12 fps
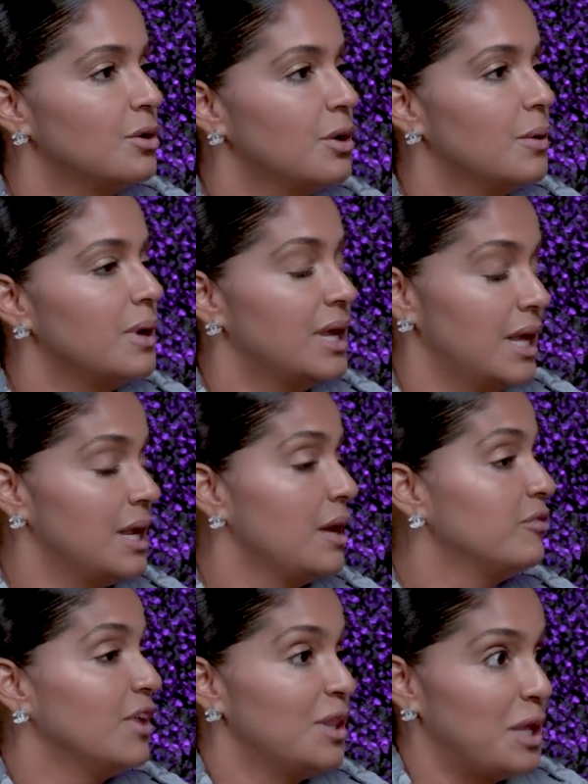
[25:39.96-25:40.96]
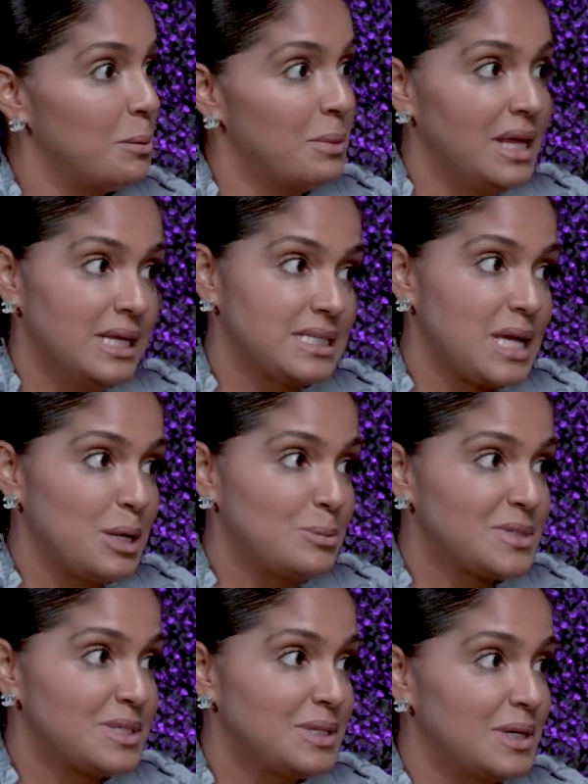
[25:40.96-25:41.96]
And I've done that many
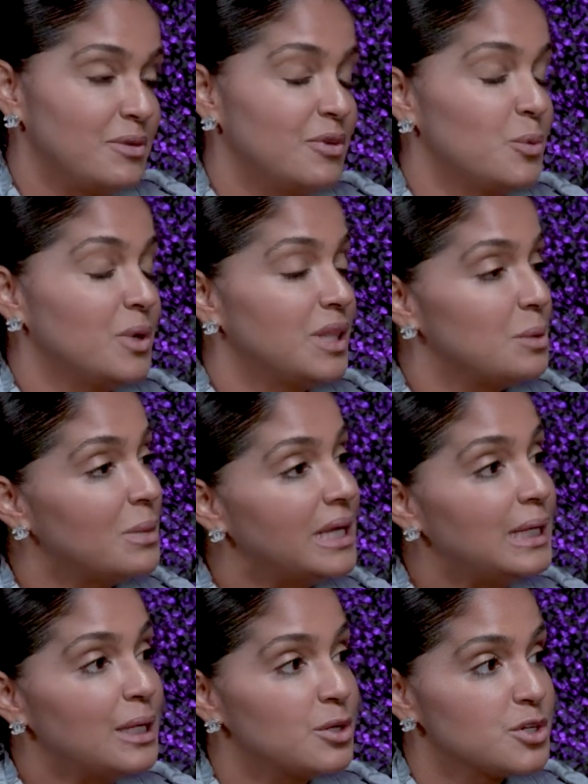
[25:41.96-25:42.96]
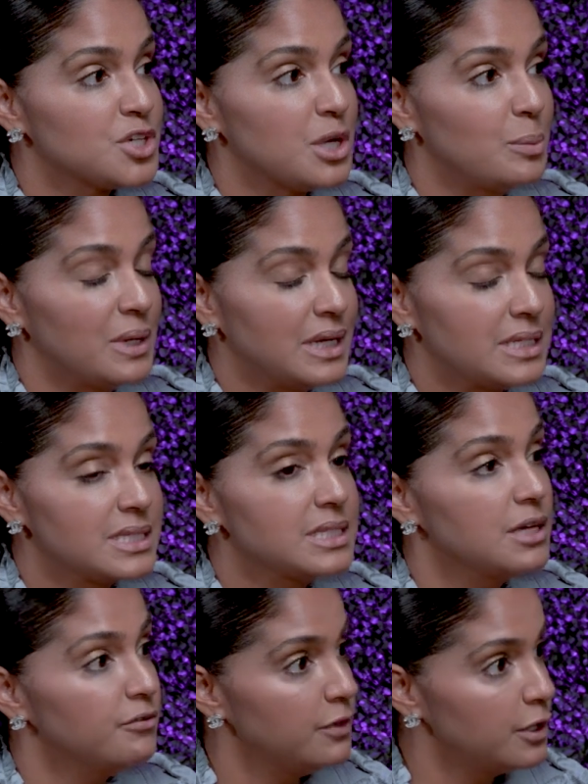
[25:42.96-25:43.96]
times, even within my leadership, and it's
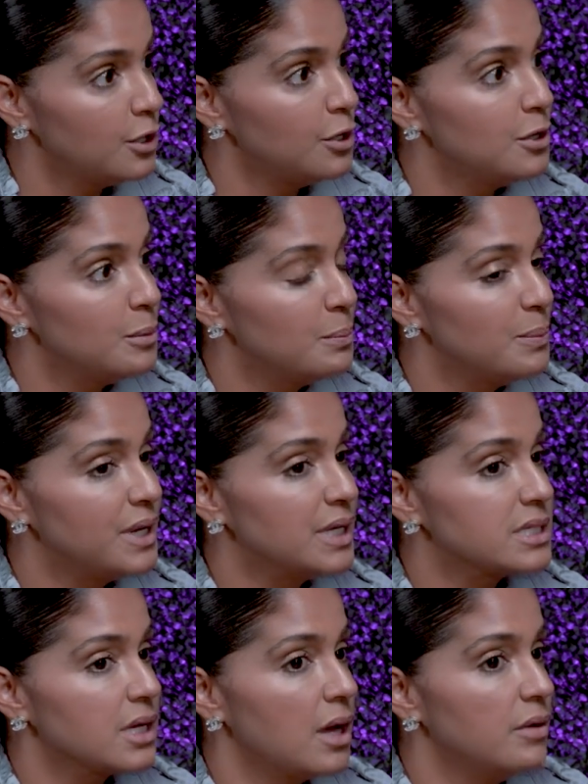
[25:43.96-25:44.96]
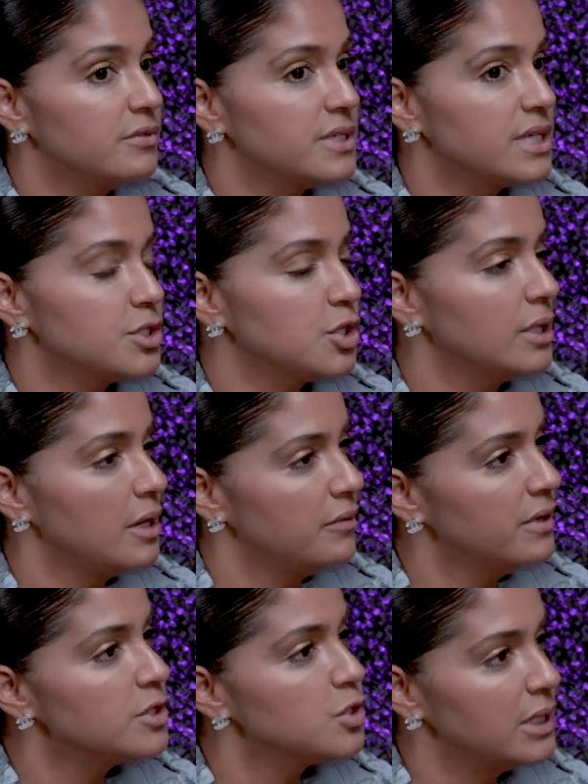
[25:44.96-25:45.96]
difficult, but it's a conversation that
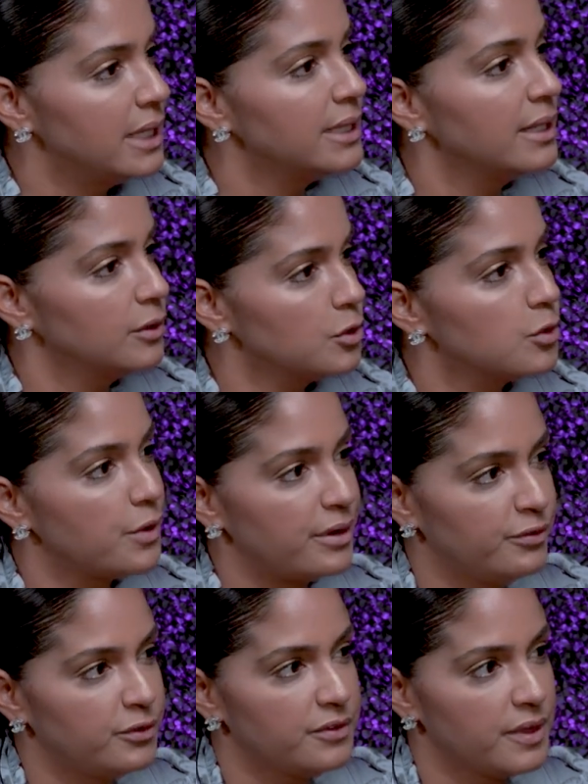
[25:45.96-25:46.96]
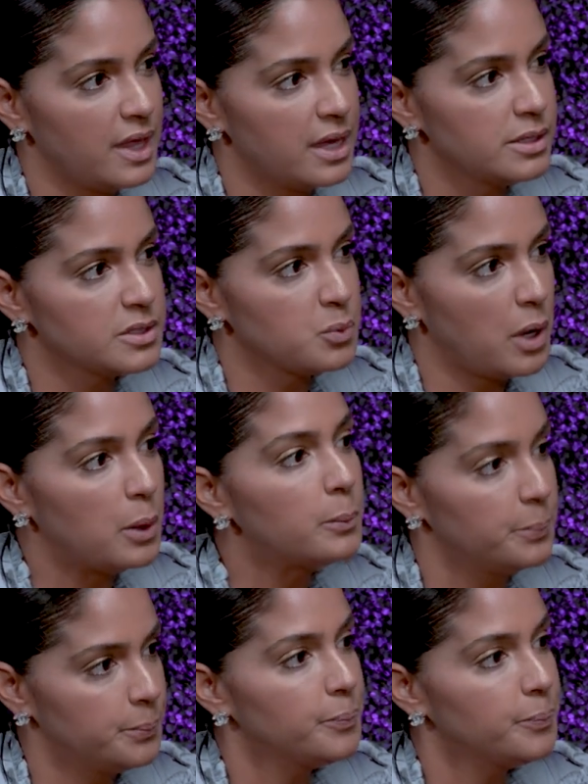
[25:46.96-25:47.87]
eventually I think they're grateful for that as well.